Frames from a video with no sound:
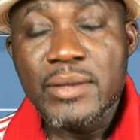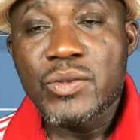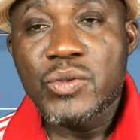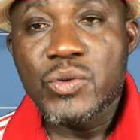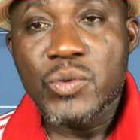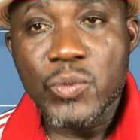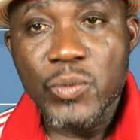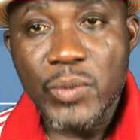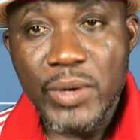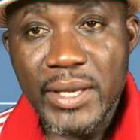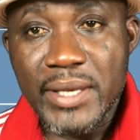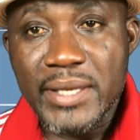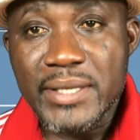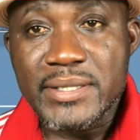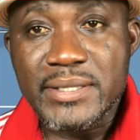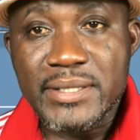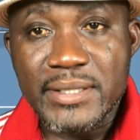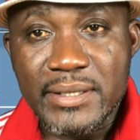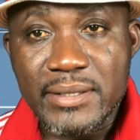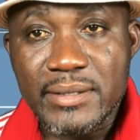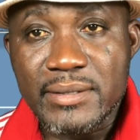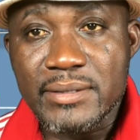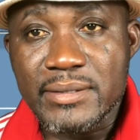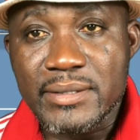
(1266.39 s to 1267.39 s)
to win the
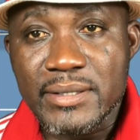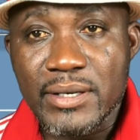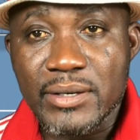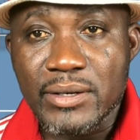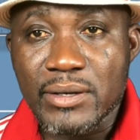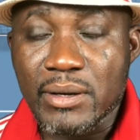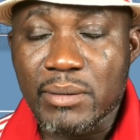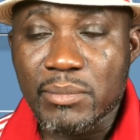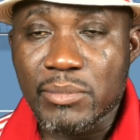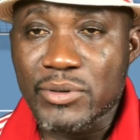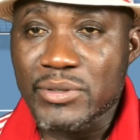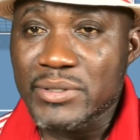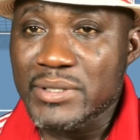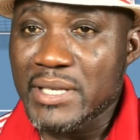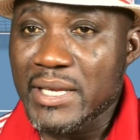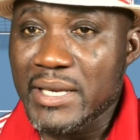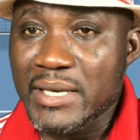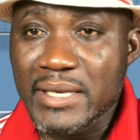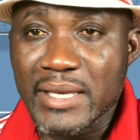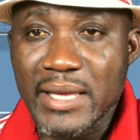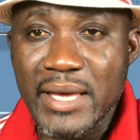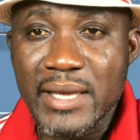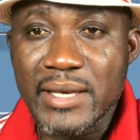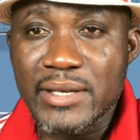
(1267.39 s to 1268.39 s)
singles and doubles,
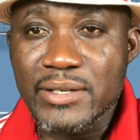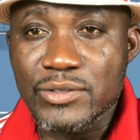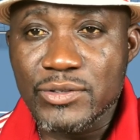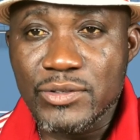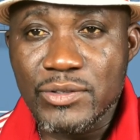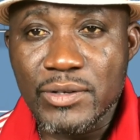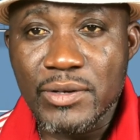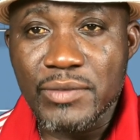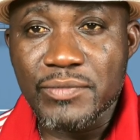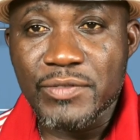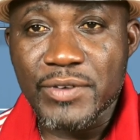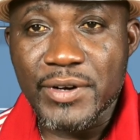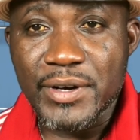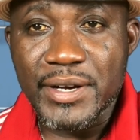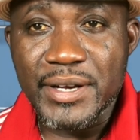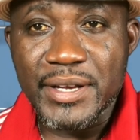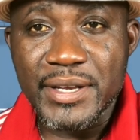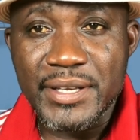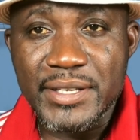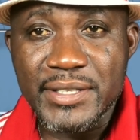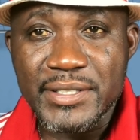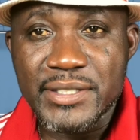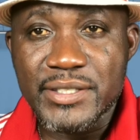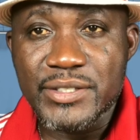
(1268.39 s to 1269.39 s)
and that is not very
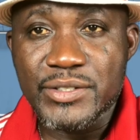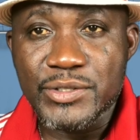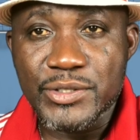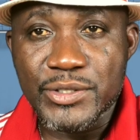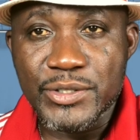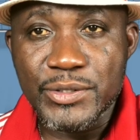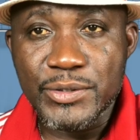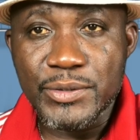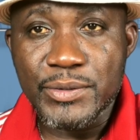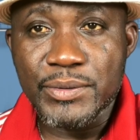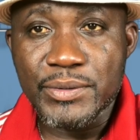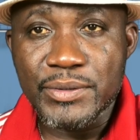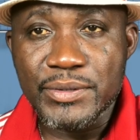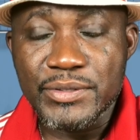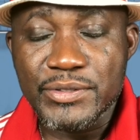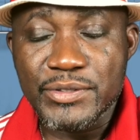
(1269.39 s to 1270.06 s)
easy to do.